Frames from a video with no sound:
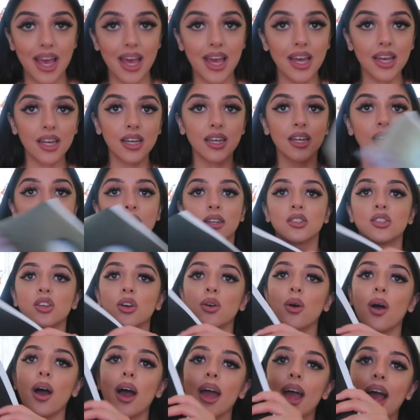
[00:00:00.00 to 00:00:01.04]
here.
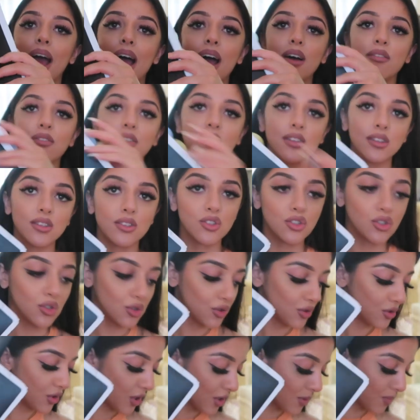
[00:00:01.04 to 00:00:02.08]
So I have
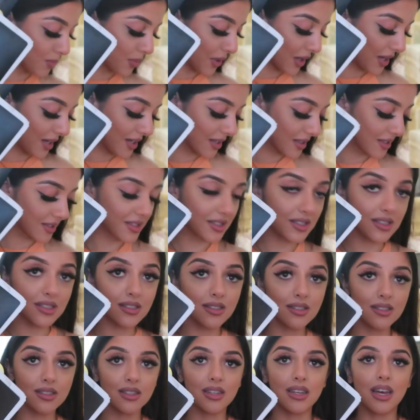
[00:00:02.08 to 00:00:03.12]
two
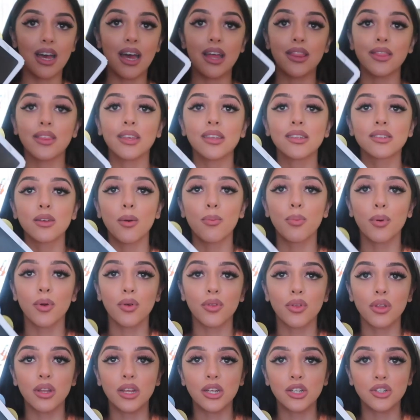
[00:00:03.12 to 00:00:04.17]
notebooks and these are
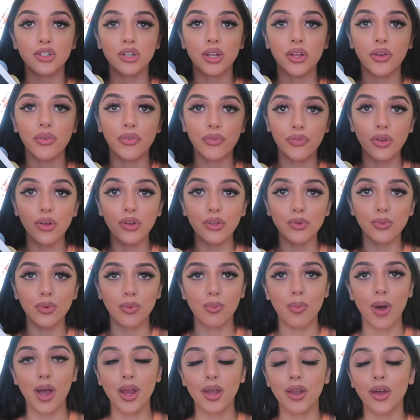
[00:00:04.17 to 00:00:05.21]
both literally filled
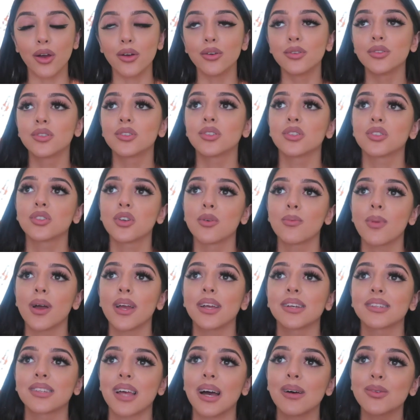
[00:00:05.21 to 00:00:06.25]
with my notes. So
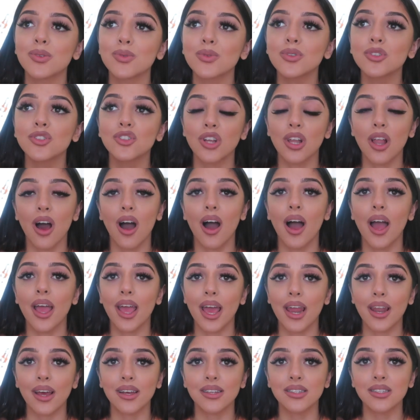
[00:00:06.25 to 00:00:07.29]
my exams were in July
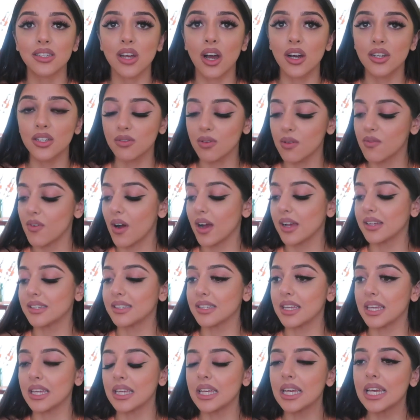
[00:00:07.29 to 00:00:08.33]
and I started
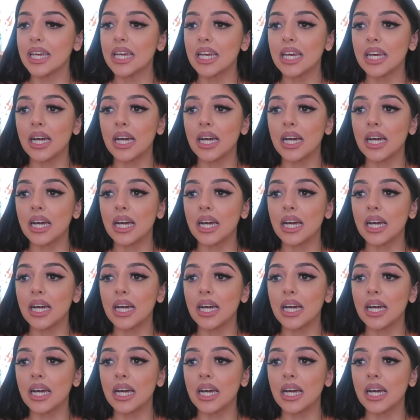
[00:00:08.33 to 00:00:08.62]
revising